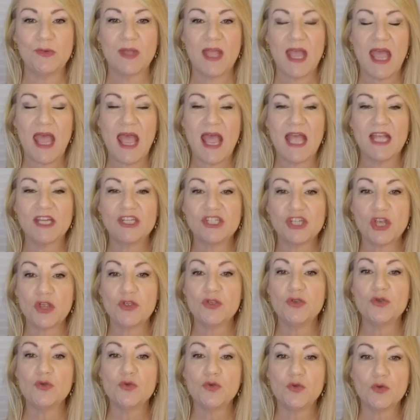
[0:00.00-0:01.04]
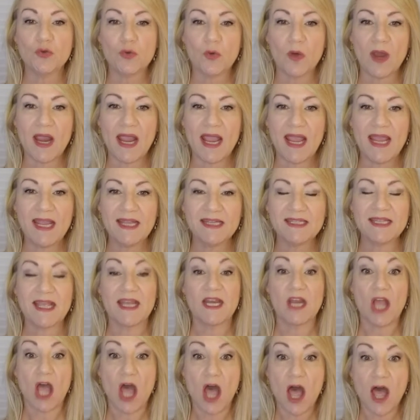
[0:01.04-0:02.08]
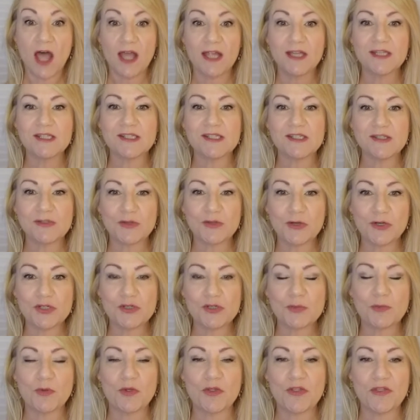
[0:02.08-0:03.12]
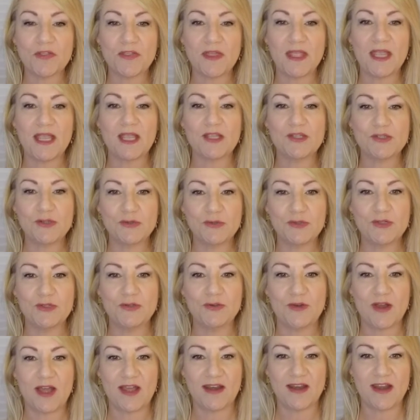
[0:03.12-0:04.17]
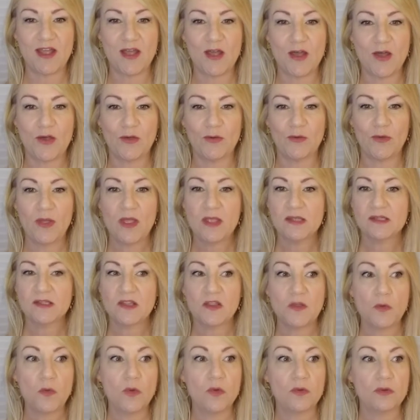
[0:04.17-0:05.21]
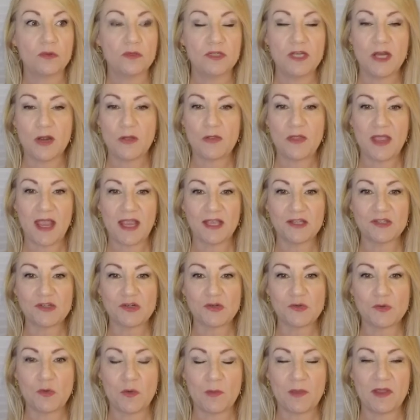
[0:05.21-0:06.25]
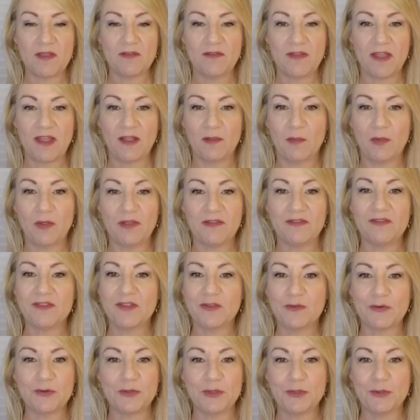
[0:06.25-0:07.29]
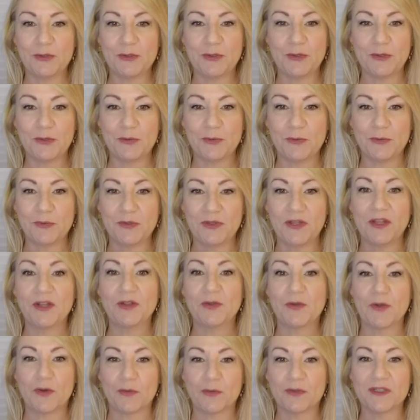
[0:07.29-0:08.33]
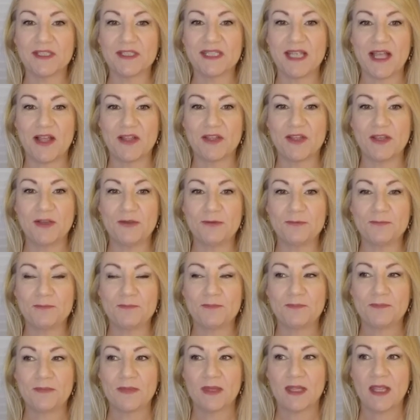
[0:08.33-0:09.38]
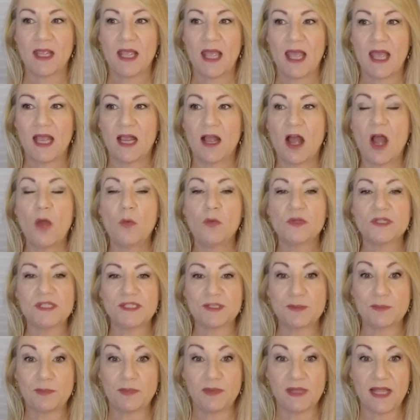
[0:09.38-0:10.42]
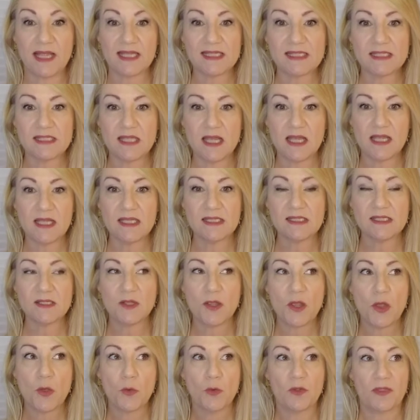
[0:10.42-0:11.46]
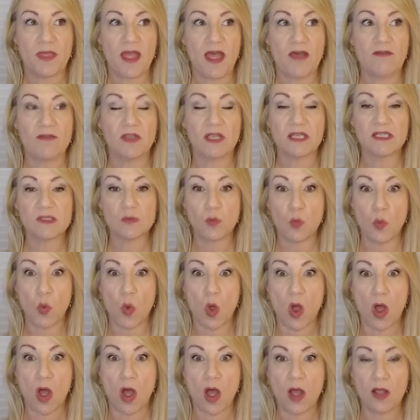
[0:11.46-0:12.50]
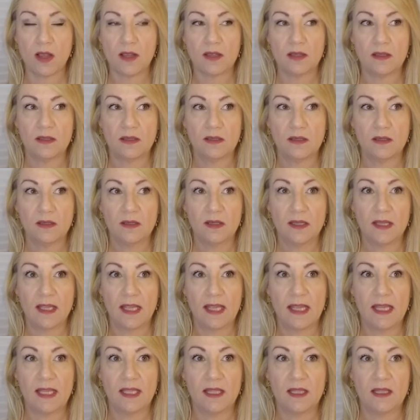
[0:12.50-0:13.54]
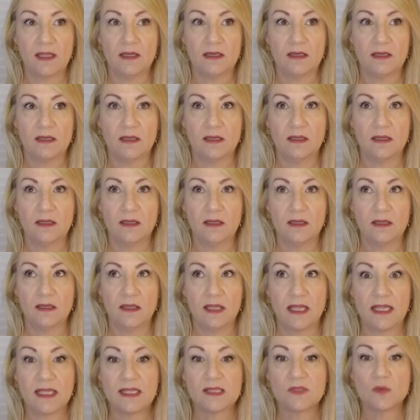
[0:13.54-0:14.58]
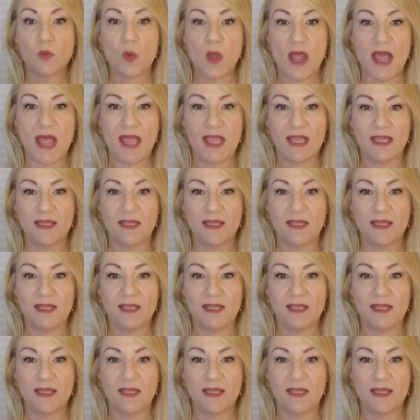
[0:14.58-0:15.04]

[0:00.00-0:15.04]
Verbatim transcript: and show you great and unsearchable things you do not know. So they won't, you know, the answers won't be available even through Google. The Lord will tell you. And God wants to bless us with having us walk in His way,